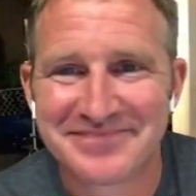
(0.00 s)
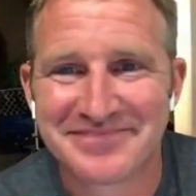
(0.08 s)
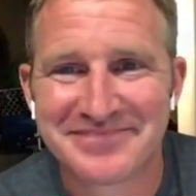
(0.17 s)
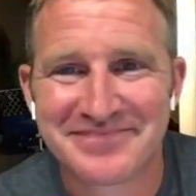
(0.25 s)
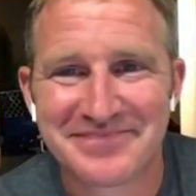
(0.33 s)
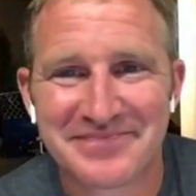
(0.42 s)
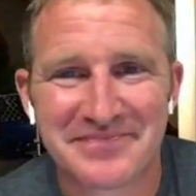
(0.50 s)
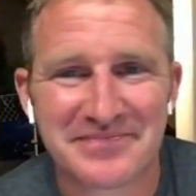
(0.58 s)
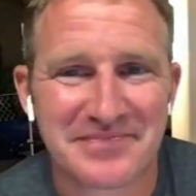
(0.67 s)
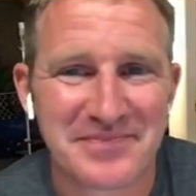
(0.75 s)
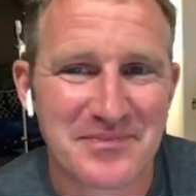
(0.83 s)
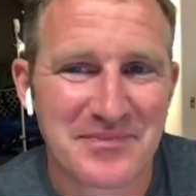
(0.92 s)
Helpful to get
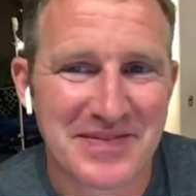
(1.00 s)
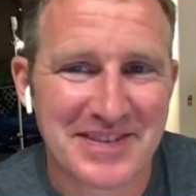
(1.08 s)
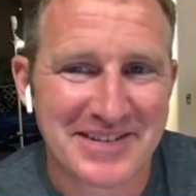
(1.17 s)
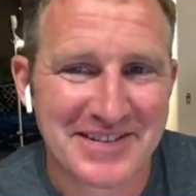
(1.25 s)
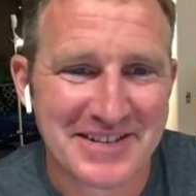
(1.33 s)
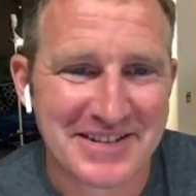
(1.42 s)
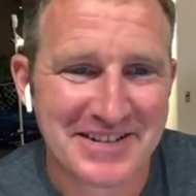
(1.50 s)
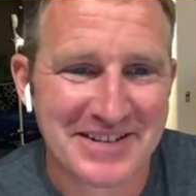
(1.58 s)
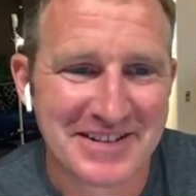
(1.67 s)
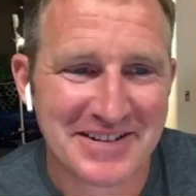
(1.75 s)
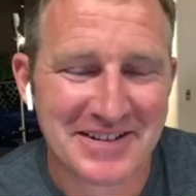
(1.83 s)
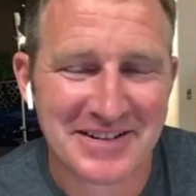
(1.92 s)
all this
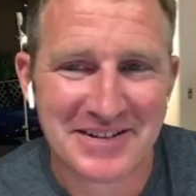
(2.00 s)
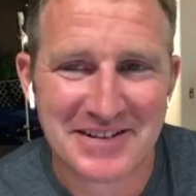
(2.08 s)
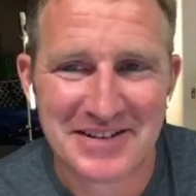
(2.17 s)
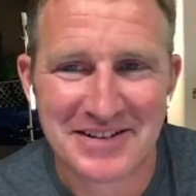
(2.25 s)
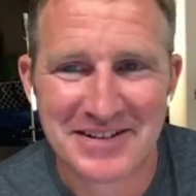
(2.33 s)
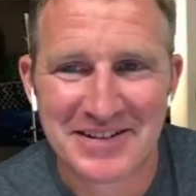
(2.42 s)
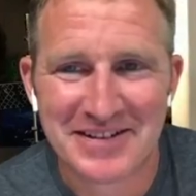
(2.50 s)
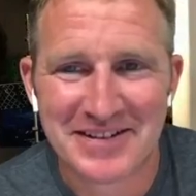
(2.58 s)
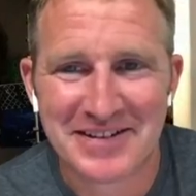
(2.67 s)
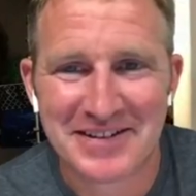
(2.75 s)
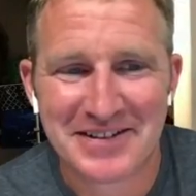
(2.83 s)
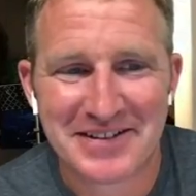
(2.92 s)
off of there.
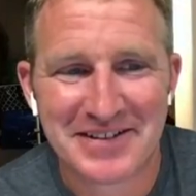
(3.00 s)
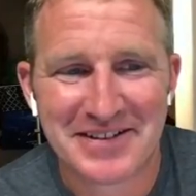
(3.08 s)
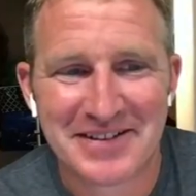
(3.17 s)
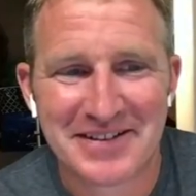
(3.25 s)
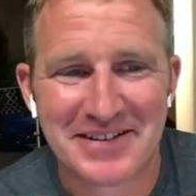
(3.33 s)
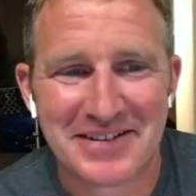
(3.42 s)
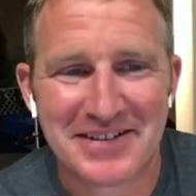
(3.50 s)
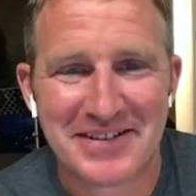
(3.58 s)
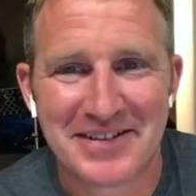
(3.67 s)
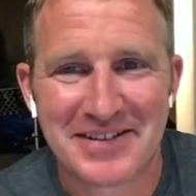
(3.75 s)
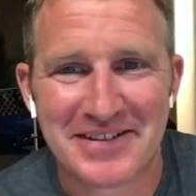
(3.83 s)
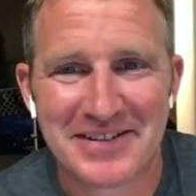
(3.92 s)
So these
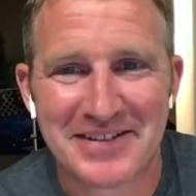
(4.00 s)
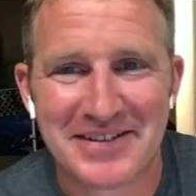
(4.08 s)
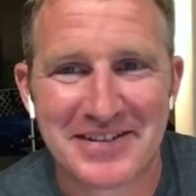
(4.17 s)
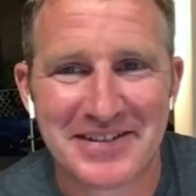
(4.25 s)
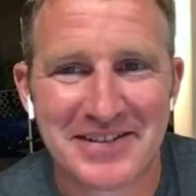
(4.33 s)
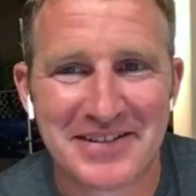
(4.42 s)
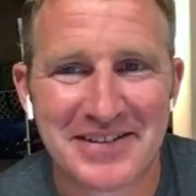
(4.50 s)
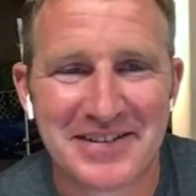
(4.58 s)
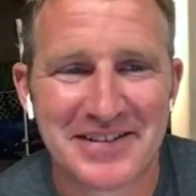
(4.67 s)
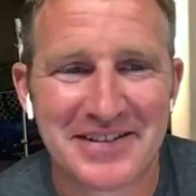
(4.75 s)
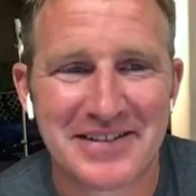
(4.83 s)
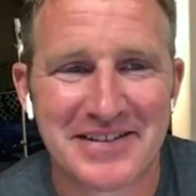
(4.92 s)
wipes have a
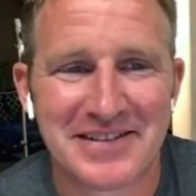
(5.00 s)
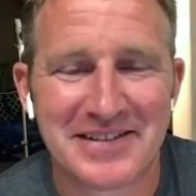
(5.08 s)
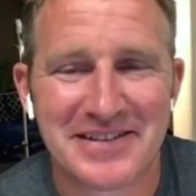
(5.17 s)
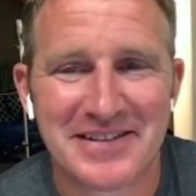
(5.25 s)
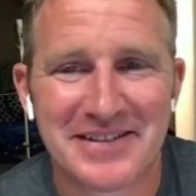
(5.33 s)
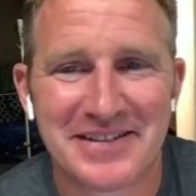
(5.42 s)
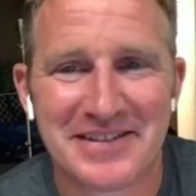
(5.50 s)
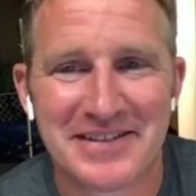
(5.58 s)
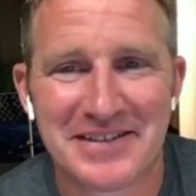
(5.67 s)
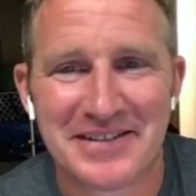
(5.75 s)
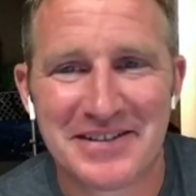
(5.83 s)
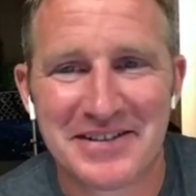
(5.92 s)
an ointment
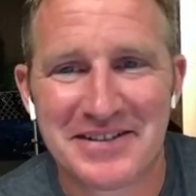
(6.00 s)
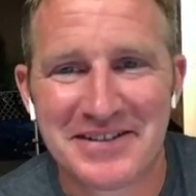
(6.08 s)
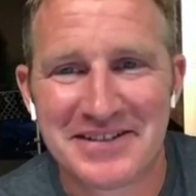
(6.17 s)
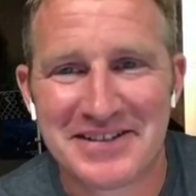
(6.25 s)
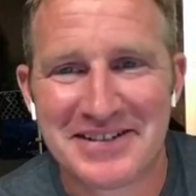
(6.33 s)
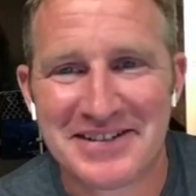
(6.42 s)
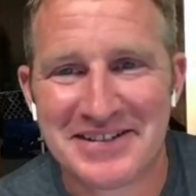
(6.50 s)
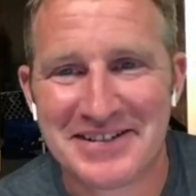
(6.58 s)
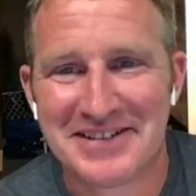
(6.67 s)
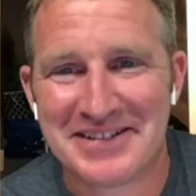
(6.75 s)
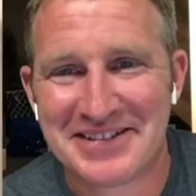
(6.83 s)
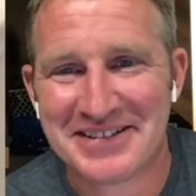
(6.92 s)
on it that will help
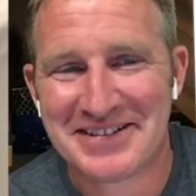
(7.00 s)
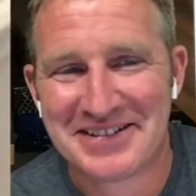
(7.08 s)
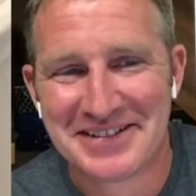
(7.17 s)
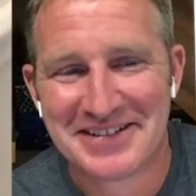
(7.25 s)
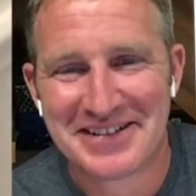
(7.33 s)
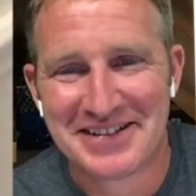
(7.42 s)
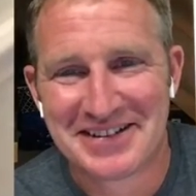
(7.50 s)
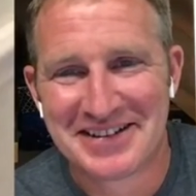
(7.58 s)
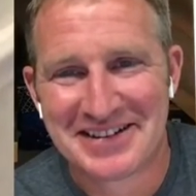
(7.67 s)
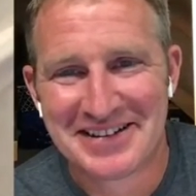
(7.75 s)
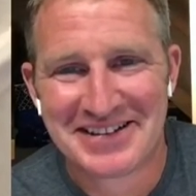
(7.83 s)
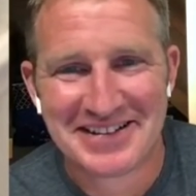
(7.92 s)
clear
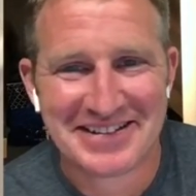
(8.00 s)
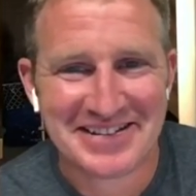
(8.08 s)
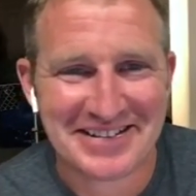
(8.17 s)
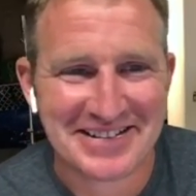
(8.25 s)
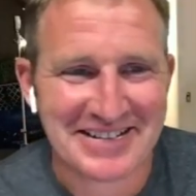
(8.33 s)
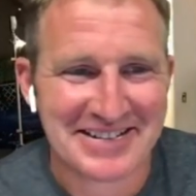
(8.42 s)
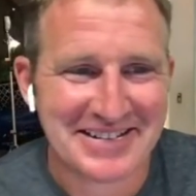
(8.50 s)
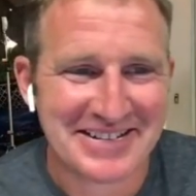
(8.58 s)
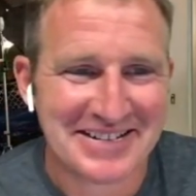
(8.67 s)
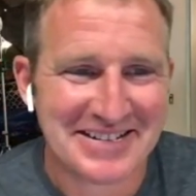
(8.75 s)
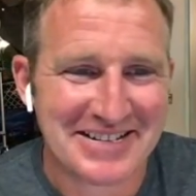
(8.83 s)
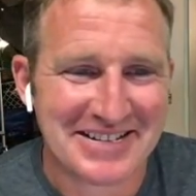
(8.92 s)
off all this
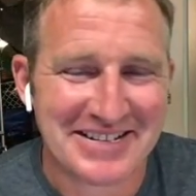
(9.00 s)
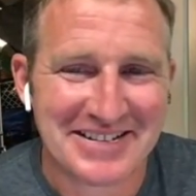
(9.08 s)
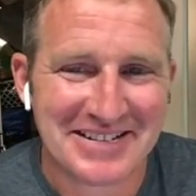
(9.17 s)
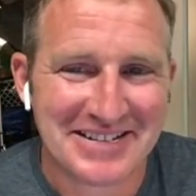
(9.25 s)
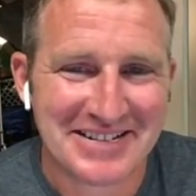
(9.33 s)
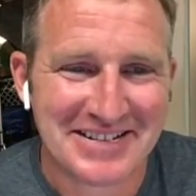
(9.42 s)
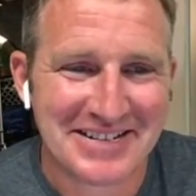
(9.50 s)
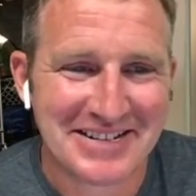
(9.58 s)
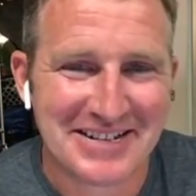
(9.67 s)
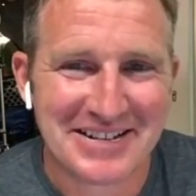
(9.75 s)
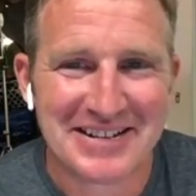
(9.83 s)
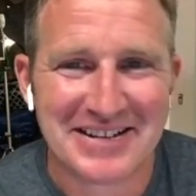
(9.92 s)
sealant.
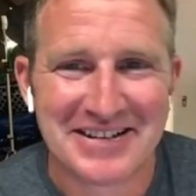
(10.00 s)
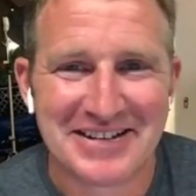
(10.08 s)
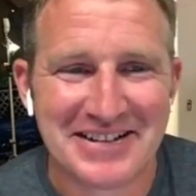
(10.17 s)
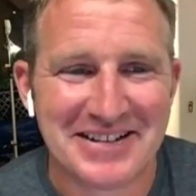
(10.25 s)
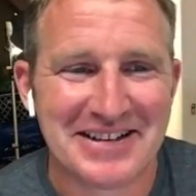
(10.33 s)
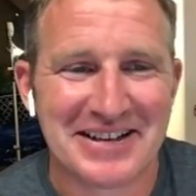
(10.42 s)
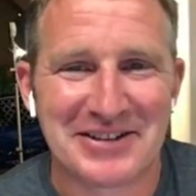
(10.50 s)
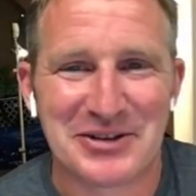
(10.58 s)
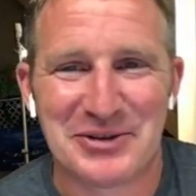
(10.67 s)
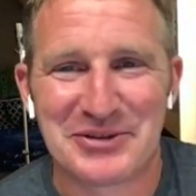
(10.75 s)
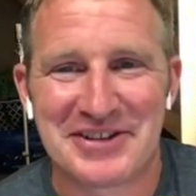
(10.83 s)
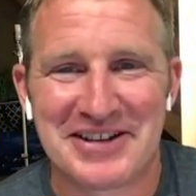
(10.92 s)
Yeah,
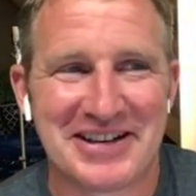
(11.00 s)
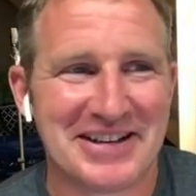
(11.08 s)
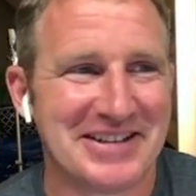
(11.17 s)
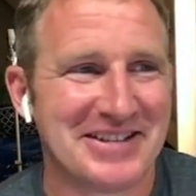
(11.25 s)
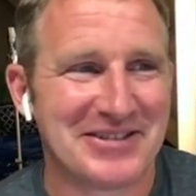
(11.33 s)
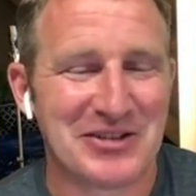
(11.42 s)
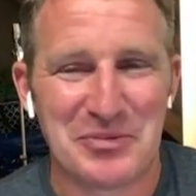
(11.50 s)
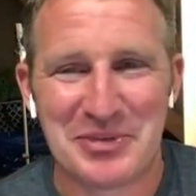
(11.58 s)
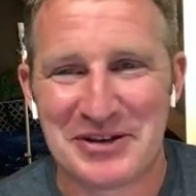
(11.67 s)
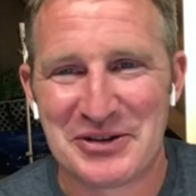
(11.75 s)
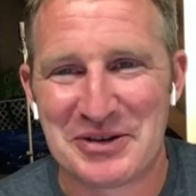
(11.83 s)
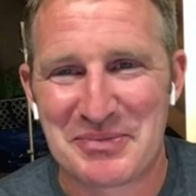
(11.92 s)
don't uh, don't
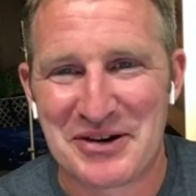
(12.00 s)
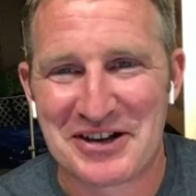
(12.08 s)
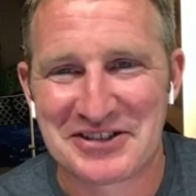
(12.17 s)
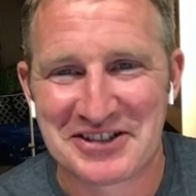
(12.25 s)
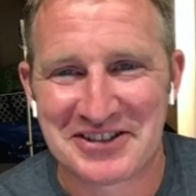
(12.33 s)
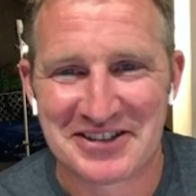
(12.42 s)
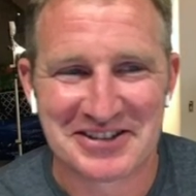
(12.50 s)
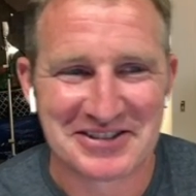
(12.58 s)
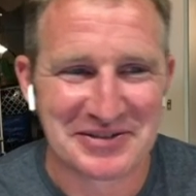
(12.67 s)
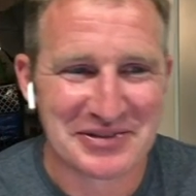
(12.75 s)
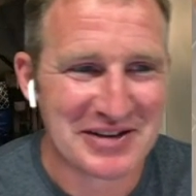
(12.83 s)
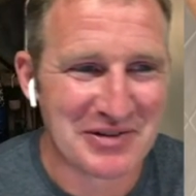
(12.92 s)
be doing a project like
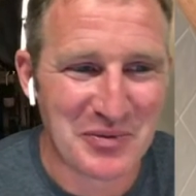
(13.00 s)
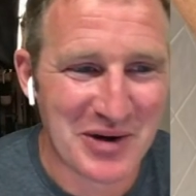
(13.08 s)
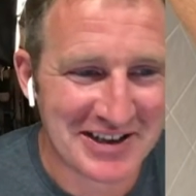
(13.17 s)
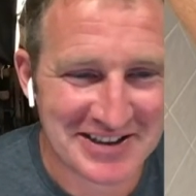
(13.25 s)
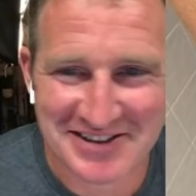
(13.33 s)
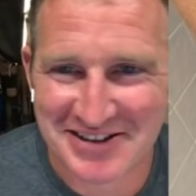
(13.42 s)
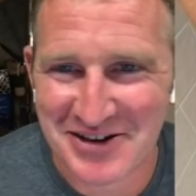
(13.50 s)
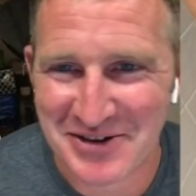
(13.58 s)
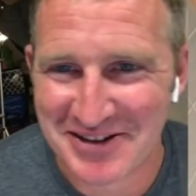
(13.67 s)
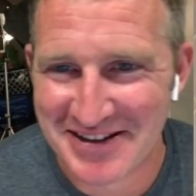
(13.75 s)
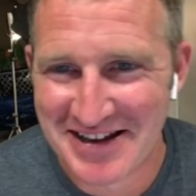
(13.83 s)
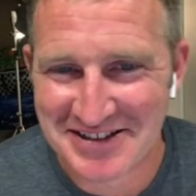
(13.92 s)
this if you have a wedding to go
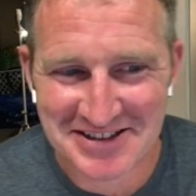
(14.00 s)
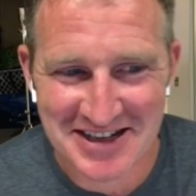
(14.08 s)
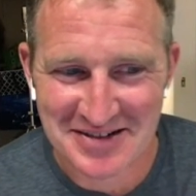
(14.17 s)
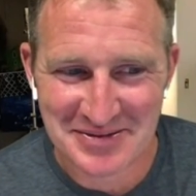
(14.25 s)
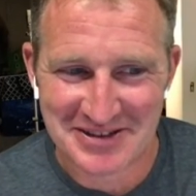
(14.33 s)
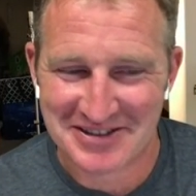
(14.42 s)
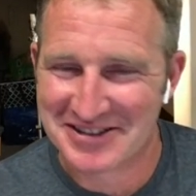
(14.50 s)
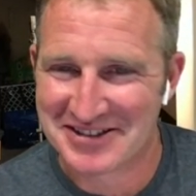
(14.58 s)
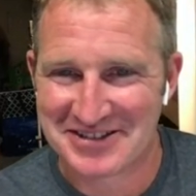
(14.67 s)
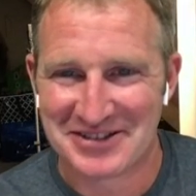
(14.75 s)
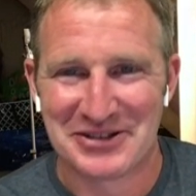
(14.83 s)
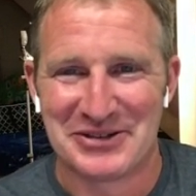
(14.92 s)
to the next day because
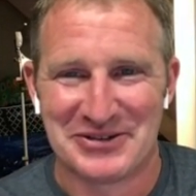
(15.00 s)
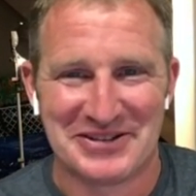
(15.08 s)
it's still